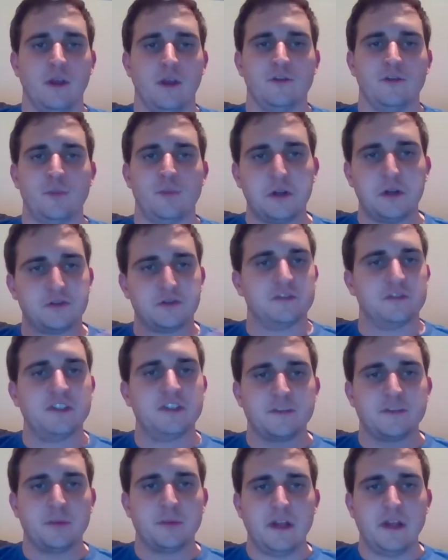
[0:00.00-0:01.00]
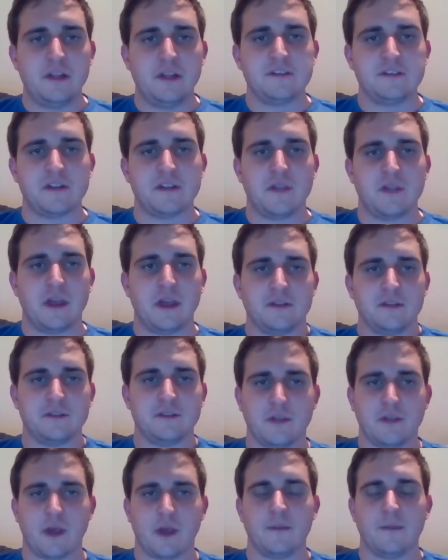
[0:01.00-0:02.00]
spiritual disciplines and
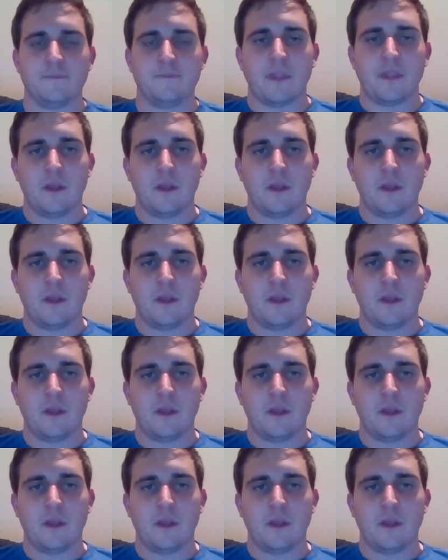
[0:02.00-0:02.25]
things that